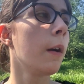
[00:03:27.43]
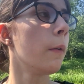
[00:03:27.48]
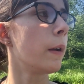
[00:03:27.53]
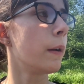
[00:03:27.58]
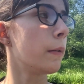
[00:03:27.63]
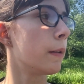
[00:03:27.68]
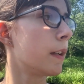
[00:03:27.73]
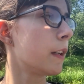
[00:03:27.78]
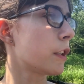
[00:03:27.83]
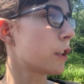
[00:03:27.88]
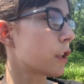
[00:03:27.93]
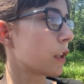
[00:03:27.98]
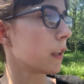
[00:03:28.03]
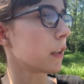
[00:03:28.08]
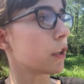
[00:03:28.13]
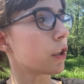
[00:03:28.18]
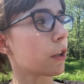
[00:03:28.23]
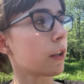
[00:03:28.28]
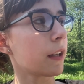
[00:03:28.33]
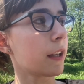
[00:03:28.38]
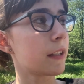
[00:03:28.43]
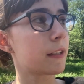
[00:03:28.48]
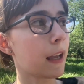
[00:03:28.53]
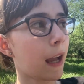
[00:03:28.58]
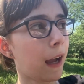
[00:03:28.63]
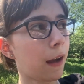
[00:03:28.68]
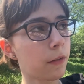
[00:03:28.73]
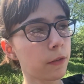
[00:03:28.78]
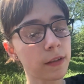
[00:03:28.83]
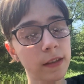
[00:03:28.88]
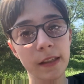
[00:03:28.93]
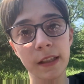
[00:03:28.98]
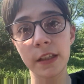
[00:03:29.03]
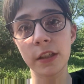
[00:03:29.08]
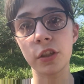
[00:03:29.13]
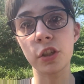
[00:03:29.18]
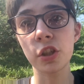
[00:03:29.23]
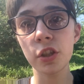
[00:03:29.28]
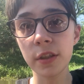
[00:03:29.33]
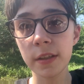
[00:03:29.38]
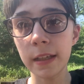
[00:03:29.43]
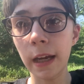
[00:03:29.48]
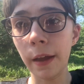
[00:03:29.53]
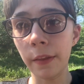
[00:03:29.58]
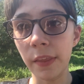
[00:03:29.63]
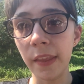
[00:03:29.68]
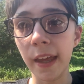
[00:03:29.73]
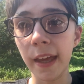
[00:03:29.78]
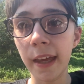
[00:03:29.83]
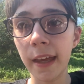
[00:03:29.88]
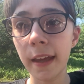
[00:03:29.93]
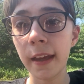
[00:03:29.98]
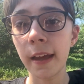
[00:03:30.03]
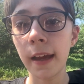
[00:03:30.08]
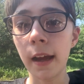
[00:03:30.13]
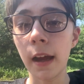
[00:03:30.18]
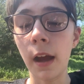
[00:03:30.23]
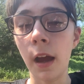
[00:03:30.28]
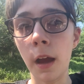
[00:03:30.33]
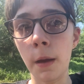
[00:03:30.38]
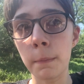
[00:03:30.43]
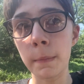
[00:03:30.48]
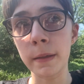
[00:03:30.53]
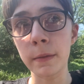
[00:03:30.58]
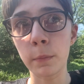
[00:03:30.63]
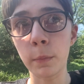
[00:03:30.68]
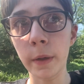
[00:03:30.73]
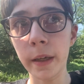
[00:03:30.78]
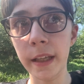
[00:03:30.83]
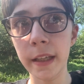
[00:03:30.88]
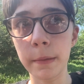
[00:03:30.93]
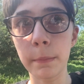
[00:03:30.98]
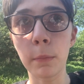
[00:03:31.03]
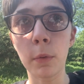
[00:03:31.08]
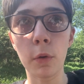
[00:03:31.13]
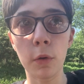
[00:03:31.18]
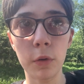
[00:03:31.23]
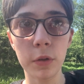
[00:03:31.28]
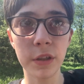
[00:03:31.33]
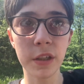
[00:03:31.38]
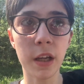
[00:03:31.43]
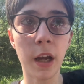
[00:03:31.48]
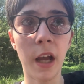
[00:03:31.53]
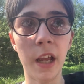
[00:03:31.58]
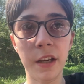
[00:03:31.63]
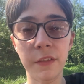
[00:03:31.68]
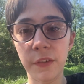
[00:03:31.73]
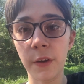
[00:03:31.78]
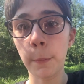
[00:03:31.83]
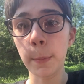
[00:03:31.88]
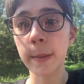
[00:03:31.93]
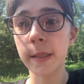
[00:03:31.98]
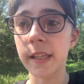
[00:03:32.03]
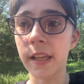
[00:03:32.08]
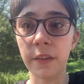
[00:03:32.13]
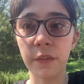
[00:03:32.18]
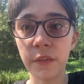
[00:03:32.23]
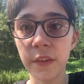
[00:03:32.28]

We were literally, his house is just down there, and we're moored kind of opposite a